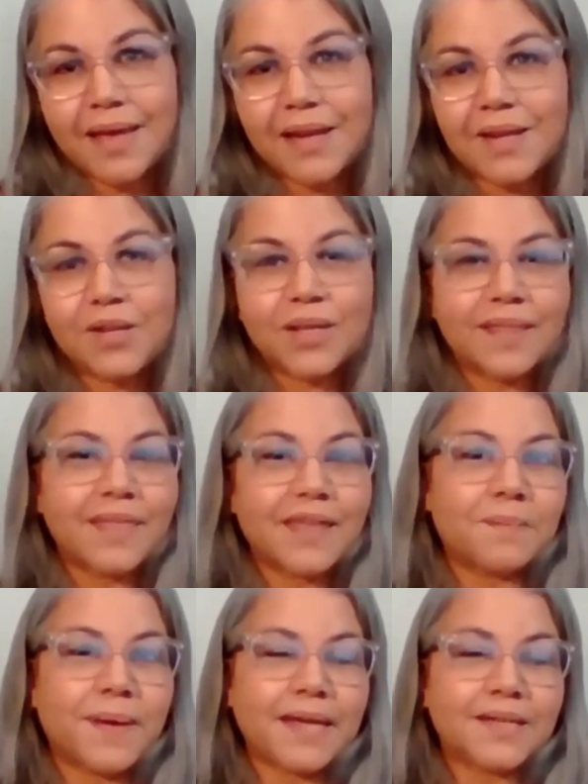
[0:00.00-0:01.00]
And you can
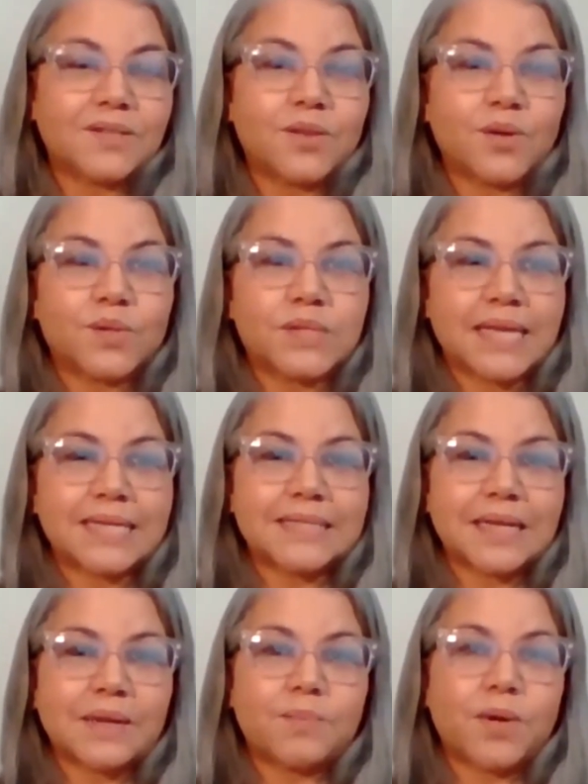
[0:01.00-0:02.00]
think back to those
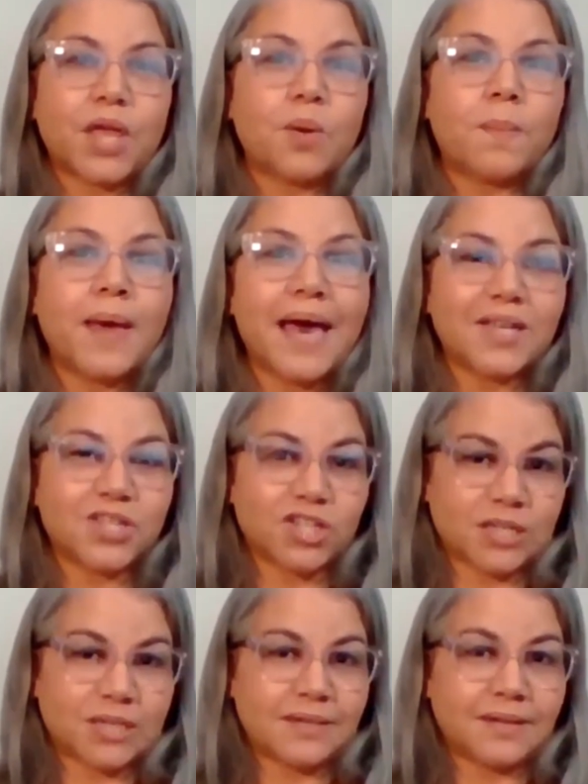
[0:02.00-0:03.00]
things that bring you
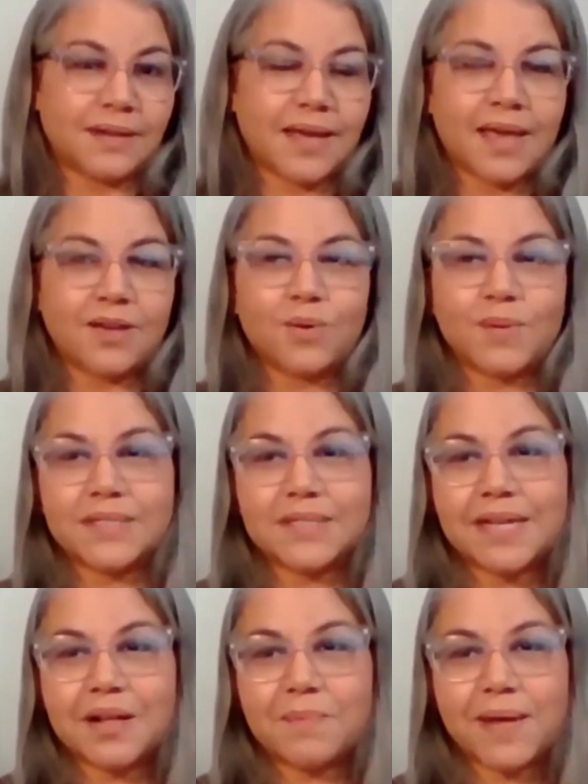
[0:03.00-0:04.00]
passion. I always
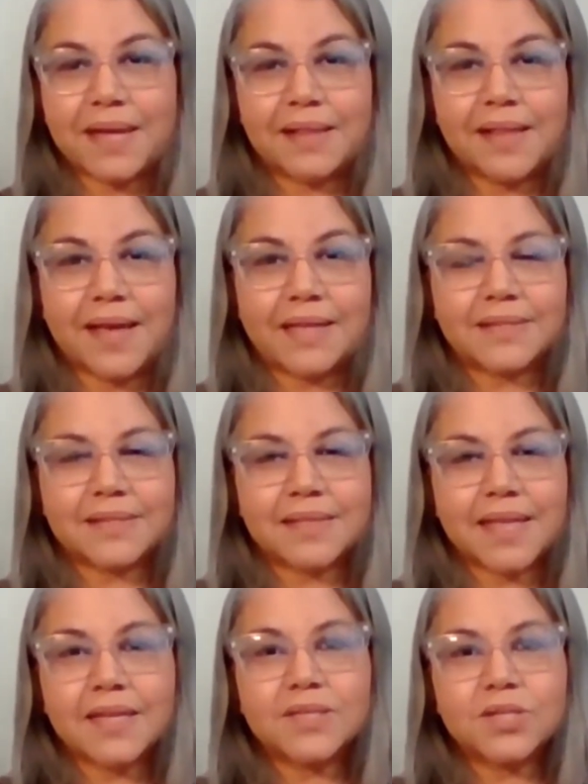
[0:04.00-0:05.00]
tell my clients,
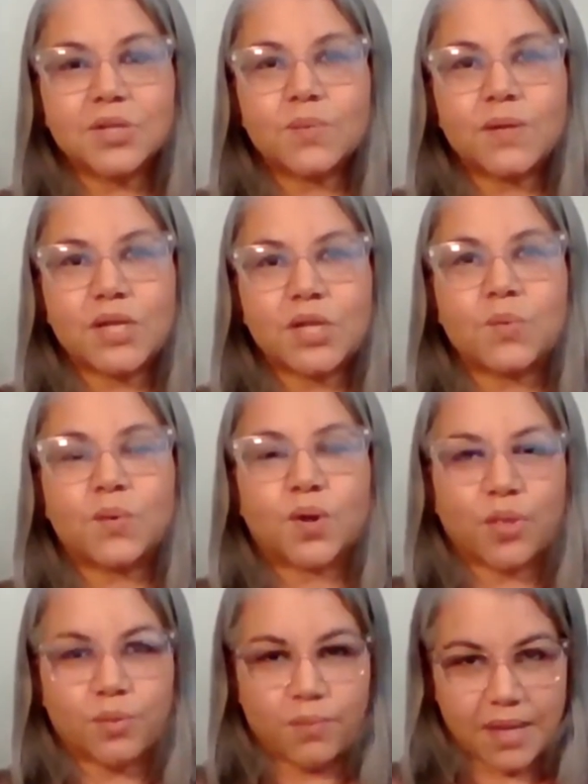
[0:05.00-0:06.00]
think to when you
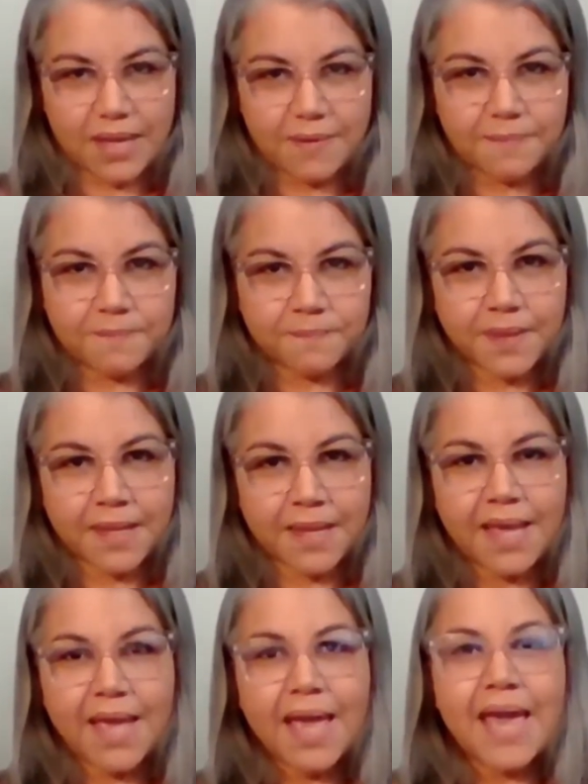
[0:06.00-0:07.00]
were 3
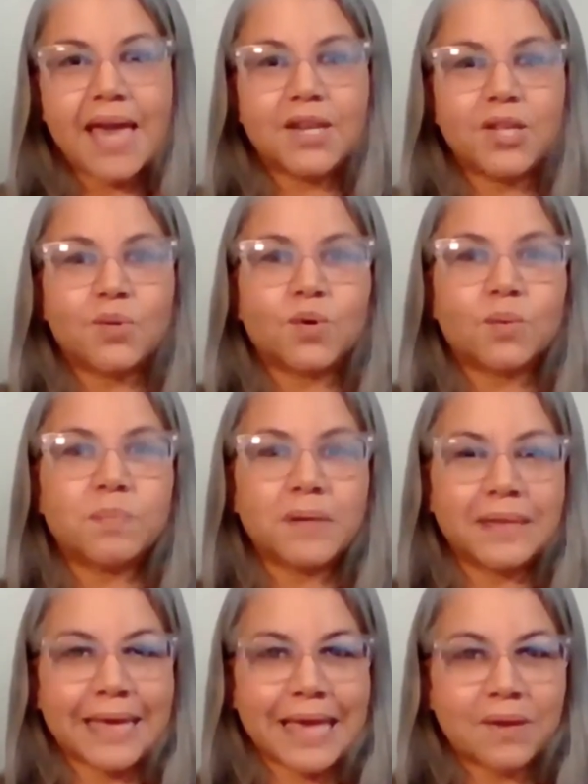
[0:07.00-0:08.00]
and you were
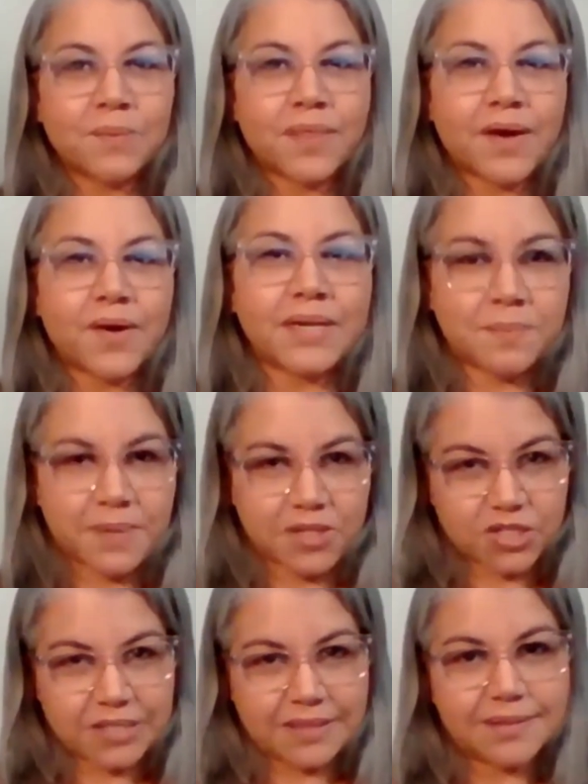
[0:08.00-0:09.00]
playing without
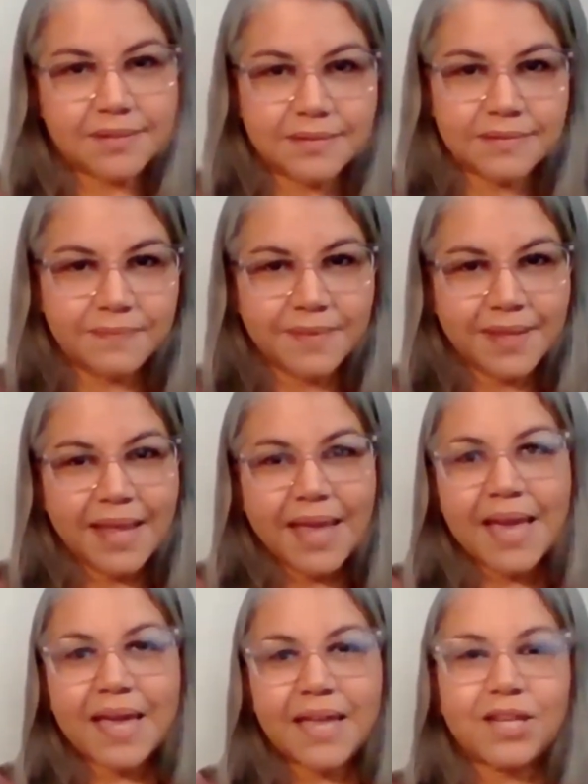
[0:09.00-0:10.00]
inhibitions
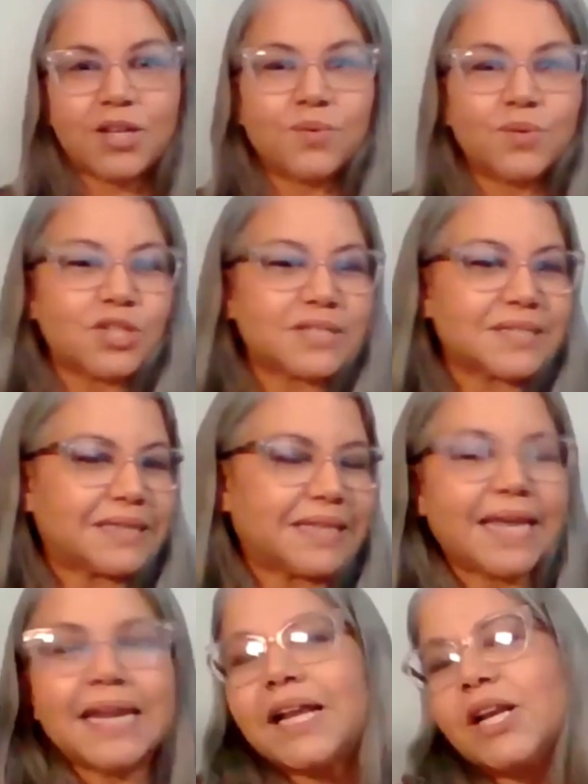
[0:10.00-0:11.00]
and you were just
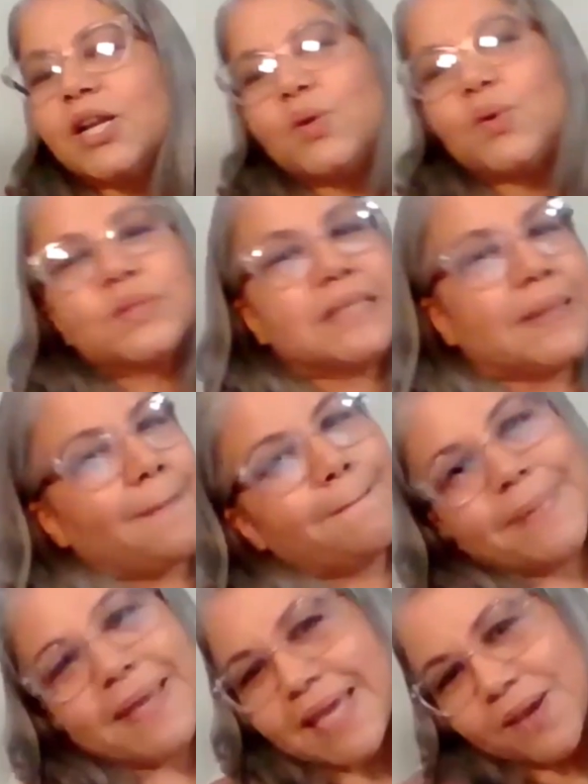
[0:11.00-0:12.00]
letting loose
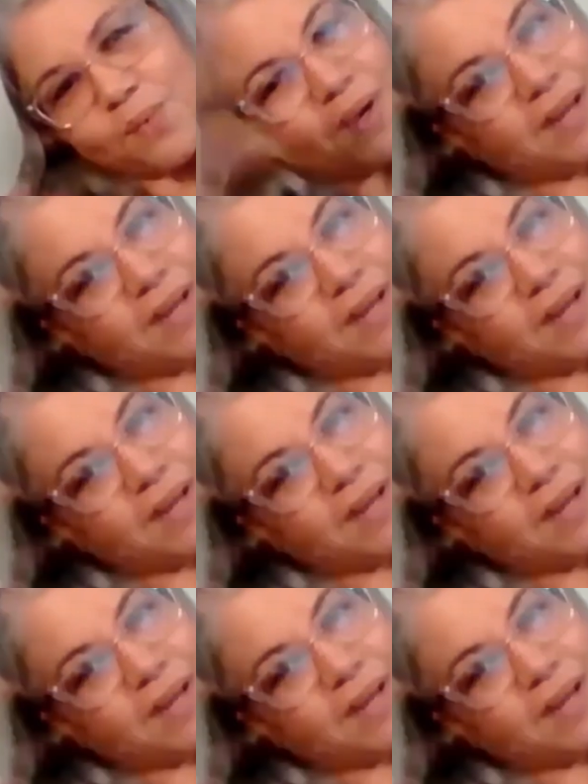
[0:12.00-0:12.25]
and being